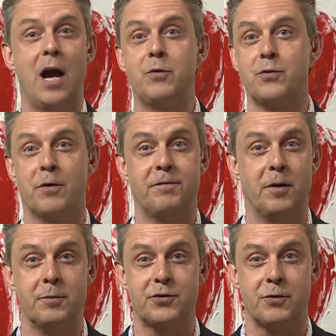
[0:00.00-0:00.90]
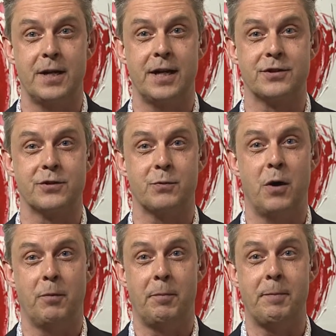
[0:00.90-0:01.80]
outdoor film screenings as
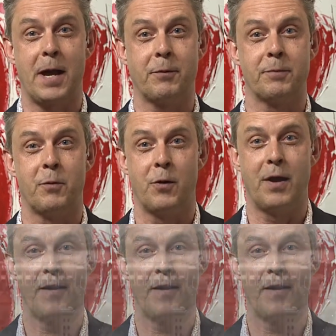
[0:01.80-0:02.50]
well. We'll be back with more right